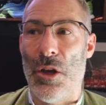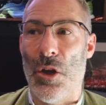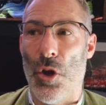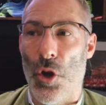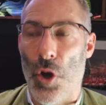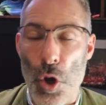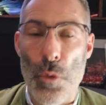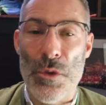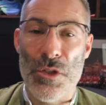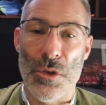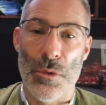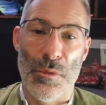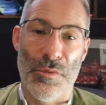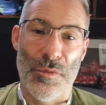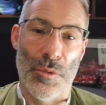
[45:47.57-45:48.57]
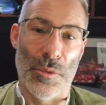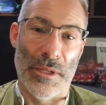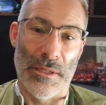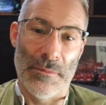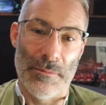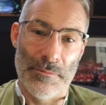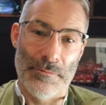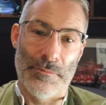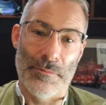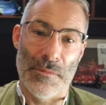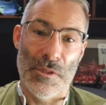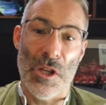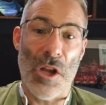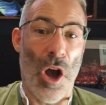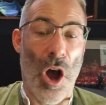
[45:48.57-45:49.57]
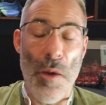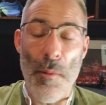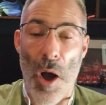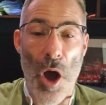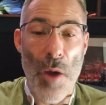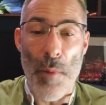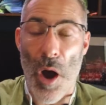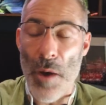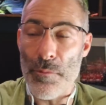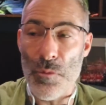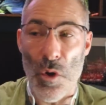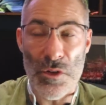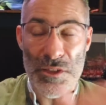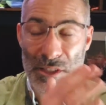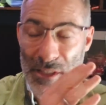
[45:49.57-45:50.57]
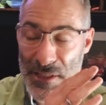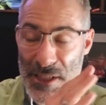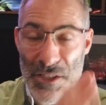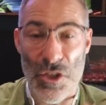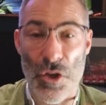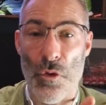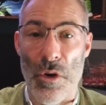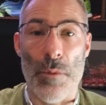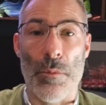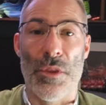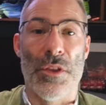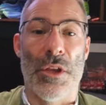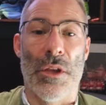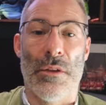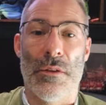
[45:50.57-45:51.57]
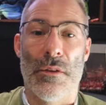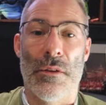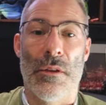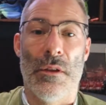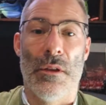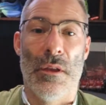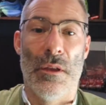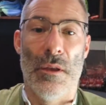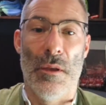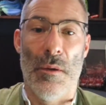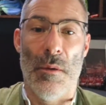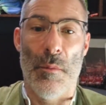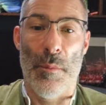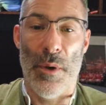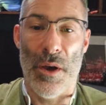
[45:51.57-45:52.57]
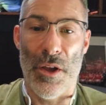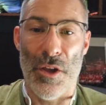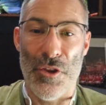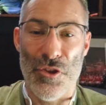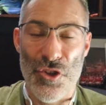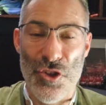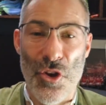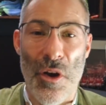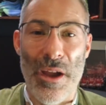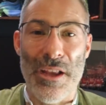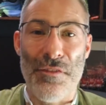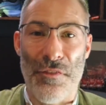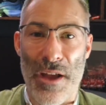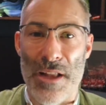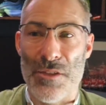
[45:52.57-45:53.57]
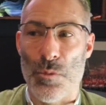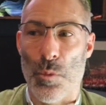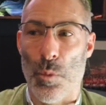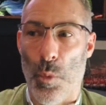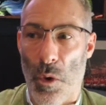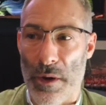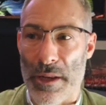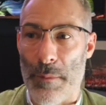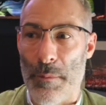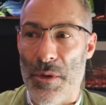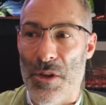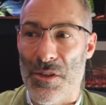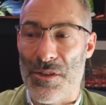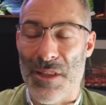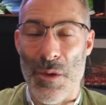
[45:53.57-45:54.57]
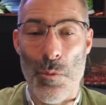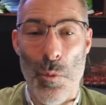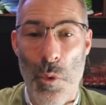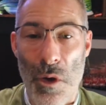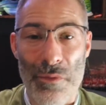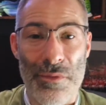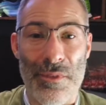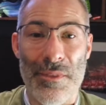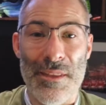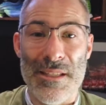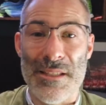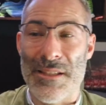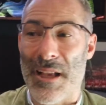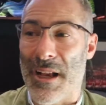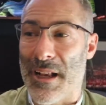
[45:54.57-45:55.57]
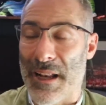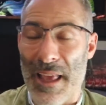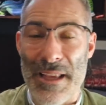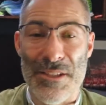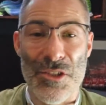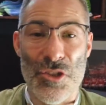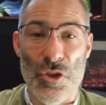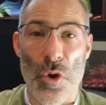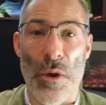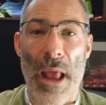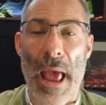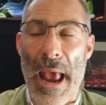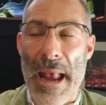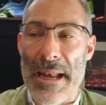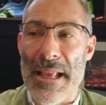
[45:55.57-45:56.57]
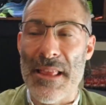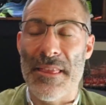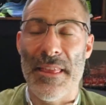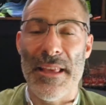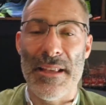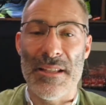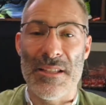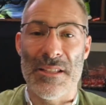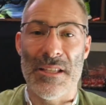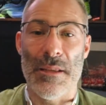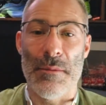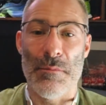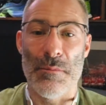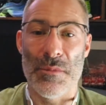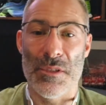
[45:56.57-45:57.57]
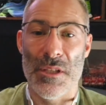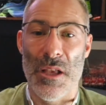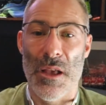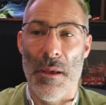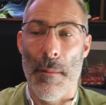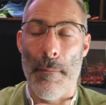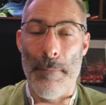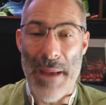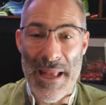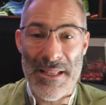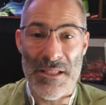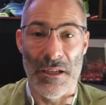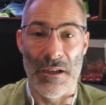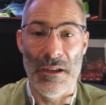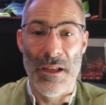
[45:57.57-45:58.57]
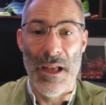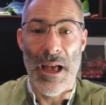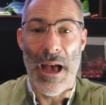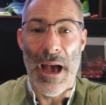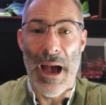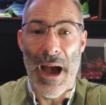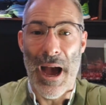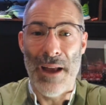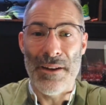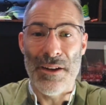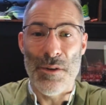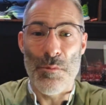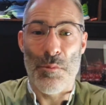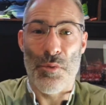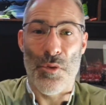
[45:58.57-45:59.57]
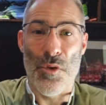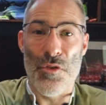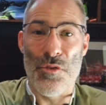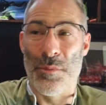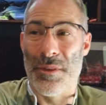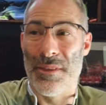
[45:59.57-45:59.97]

who is going to afford it? Look, I'm not disagreeing with you, but United fans want it because they want these Glazers gone. Anything seems better and an improvement